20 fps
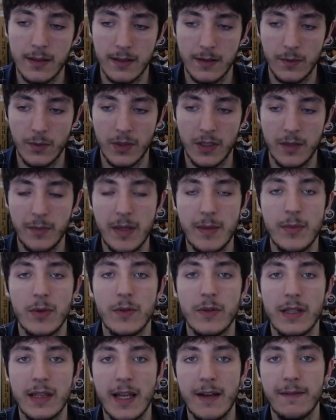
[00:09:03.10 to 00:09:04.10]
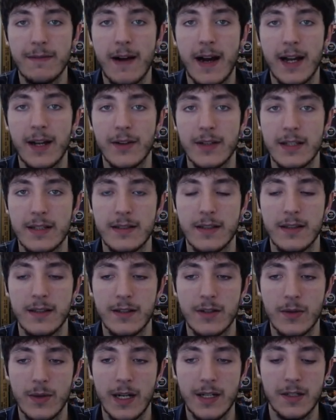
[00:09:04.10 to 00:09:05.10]
we're going to be moving that file into the
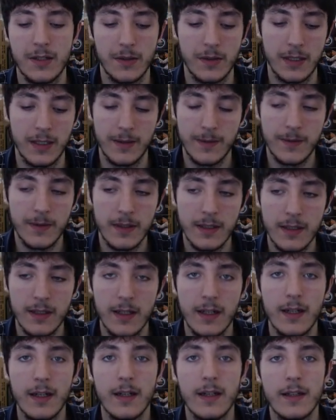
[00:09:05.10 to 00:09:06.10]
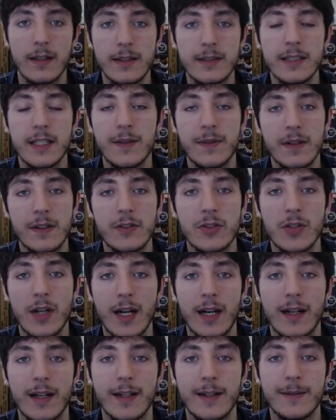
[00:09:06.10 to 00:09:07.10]
directory. Let's give it a
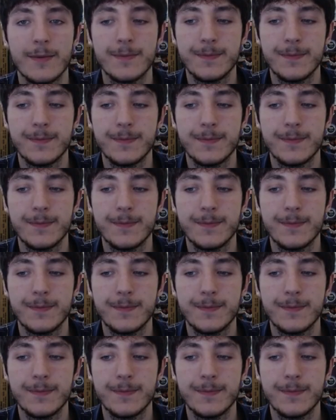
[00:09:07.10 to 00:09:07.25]
try.